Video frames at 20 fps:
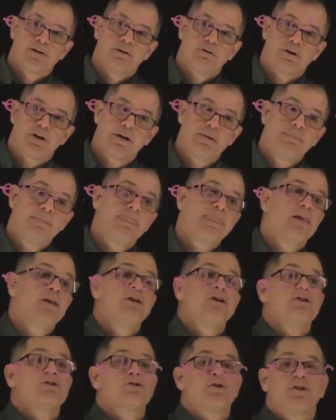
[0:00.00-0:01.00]
Okay?
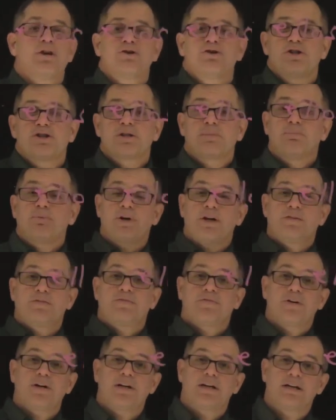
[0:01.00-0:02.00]
So there's just a
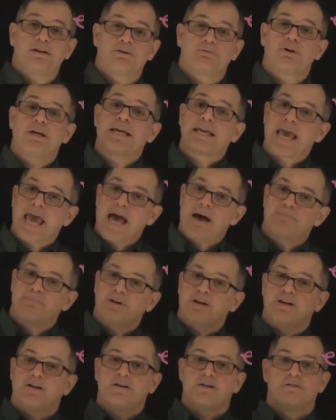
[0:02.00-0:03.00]
brief recap
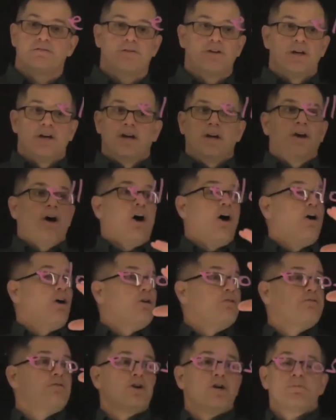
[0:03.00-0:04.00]
of
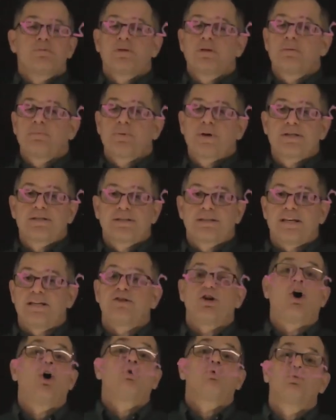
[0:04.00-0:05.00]
all verbs in the present
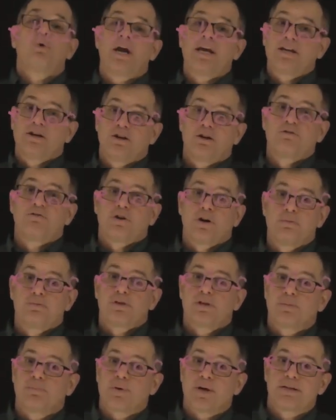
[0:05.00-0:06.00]
tense, all regular verbs
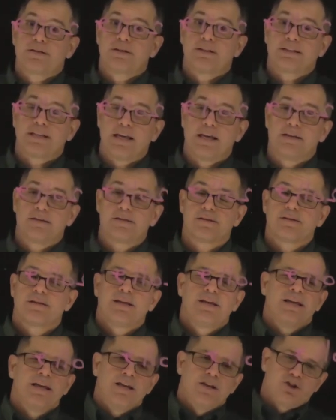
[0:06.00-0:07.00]
in the present tense,
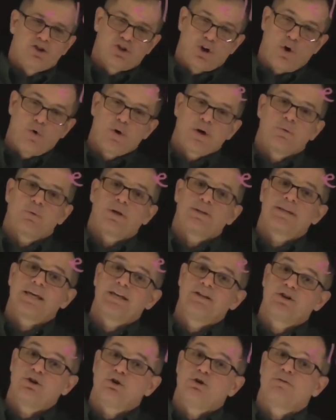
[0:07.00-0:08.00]
showing what
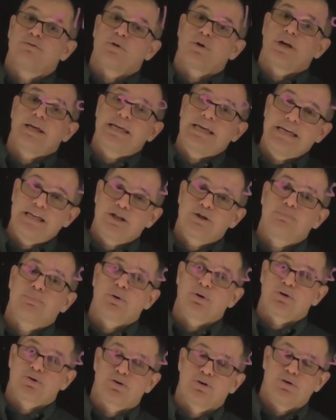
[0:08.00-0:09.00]
they do for each
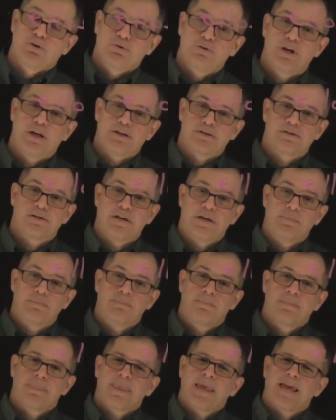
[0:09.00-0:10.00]
person who does
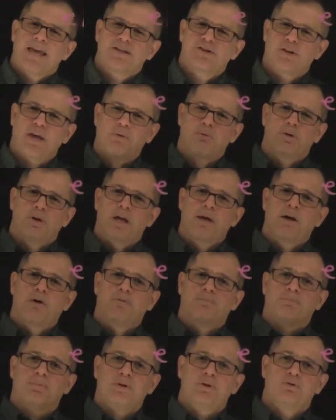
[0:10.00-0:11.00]
them. And so that will
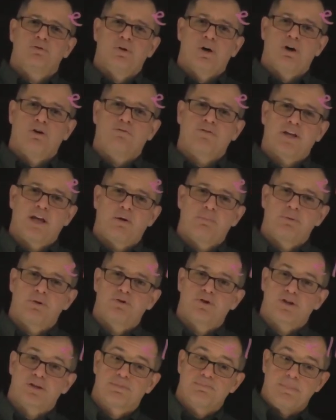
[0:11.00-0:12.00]
help you, hopefully help you
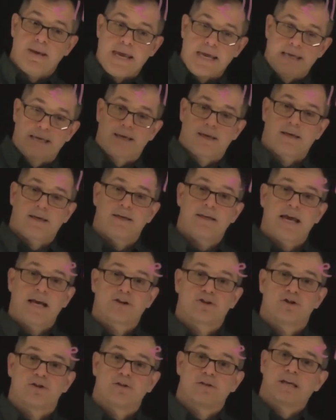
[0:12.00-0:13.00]
just make
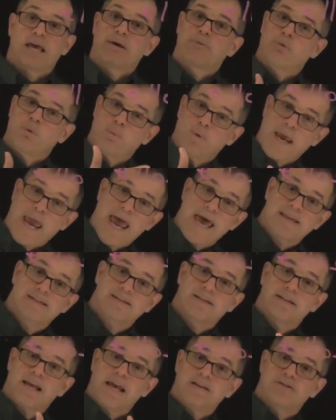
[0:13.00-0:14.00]
connections. And when we
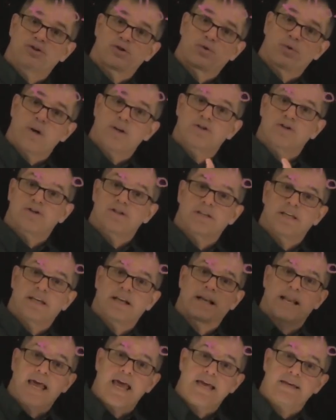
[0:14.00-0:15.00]
ask and answer questions
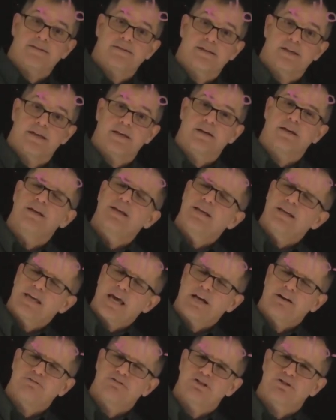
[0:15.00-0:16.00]
in class, then
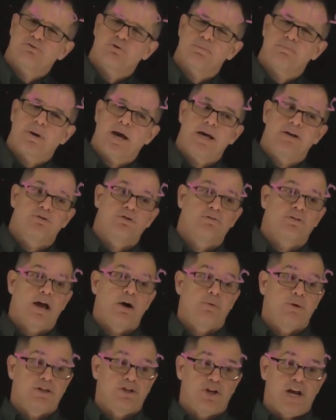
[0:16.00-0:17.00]
kind of just a reminder of
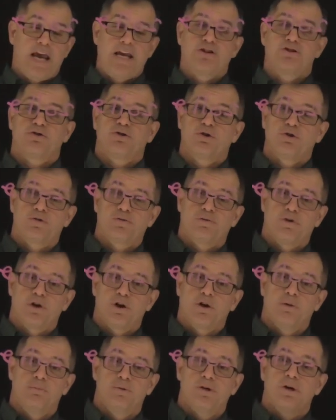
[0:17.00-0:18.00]
how we change those
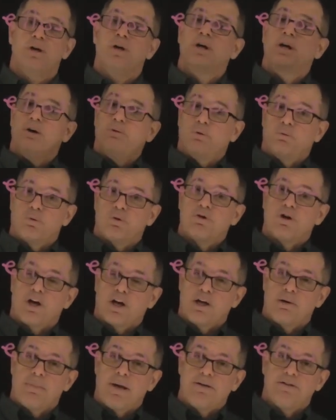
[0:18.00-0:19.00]
verbs when we're
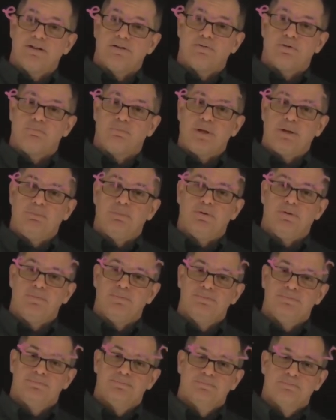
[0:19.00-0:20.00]
talking about different people.
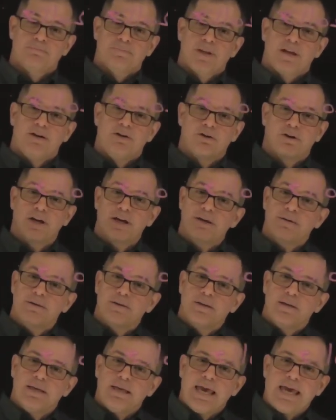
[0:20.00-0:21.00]
Okay?
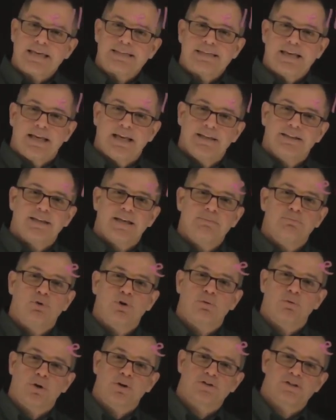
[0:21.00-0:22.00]
Excelente,
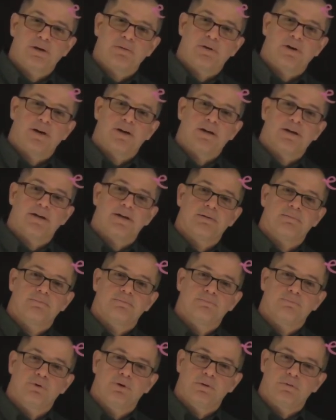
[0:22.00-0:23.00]
muy buenos,
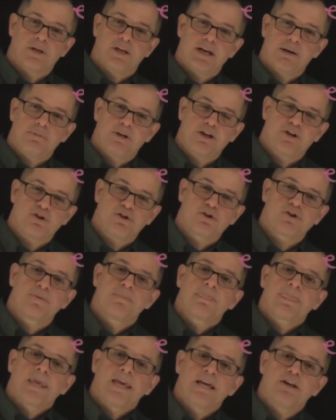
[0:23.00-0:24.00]
muy bien amigos,
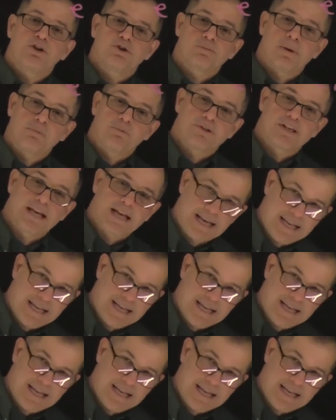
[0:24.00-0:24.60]
y nos vemos en